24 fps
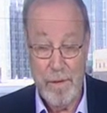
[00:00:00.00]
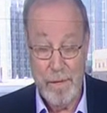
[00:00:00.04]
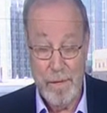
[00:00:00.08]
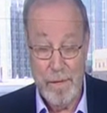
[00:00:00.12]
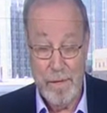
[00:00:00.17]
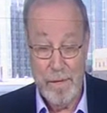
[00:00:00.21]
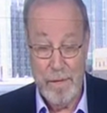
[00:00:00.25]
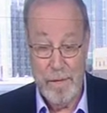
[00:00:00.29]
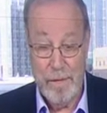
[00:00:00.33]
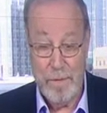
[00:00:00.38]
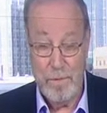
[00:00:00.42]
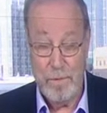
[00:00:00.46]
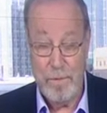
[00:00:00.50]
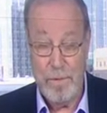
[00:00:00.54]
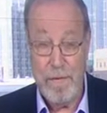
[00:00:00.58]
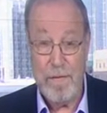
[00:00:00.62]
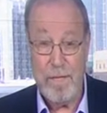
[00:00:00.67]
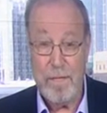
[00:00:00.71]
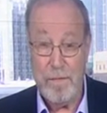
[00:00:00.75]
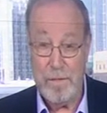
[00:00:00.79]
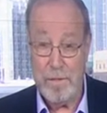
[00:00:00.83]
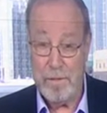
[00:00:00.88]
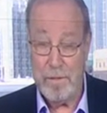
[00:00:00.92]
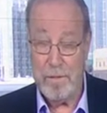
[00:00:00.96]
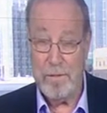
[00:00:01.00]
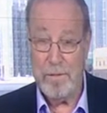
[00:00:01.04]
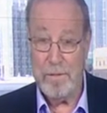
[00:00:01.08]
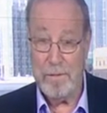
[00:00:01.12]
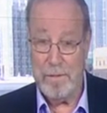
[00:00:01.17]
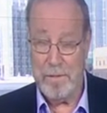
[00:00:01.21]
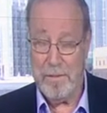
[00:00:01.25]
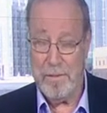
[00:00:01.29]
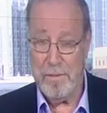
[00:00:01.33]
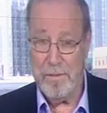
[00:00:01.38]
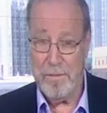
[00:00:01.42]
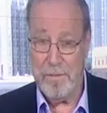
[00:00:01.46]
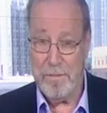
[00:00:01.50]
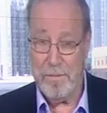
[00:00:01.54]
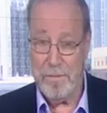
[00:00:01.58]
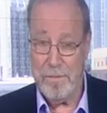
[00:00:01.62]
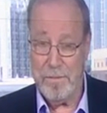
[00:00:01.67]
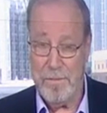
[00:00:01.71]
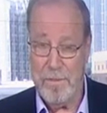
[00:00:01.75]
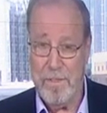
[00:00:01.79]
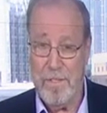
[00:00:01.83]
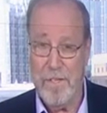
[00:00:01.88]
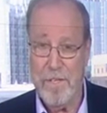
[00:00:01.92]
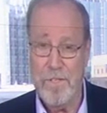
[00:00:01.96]
Well, we
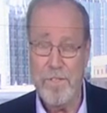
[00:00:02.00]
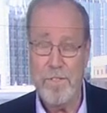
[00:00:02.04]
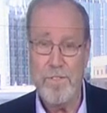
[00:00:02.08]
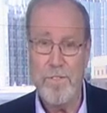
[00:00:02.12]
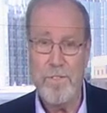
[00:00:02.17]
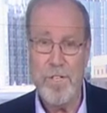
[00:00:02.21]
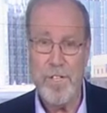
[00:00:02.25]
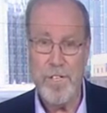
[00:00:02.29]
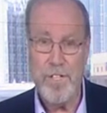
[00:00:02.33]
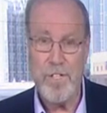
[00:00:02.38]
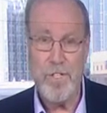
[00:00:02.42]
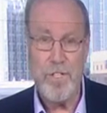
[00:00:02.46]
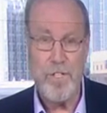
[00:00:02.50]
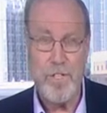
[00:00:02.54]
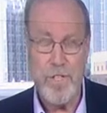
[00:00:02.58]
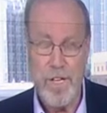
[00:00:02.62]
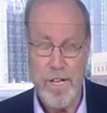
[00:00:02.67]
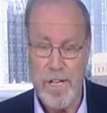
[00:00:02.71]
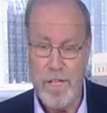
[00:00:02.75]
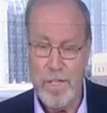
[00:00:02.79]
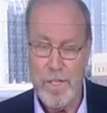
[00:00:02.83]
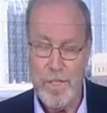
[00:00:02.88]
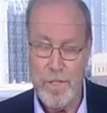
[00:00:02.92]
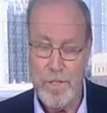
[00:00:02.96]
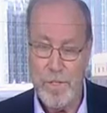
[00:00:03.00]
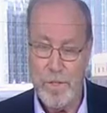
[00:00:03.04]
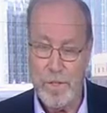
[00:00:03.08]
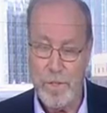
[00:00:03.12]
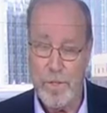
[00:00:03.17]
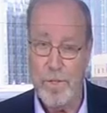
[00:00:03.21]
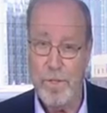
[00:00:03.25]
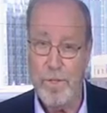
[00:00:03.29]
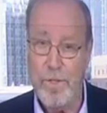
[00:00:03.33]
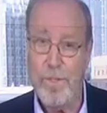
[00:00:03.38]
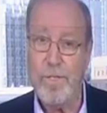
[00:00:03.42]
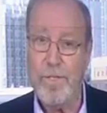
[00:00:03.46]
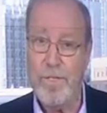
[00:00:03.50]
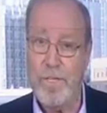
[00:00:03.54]
didn't just change the currency,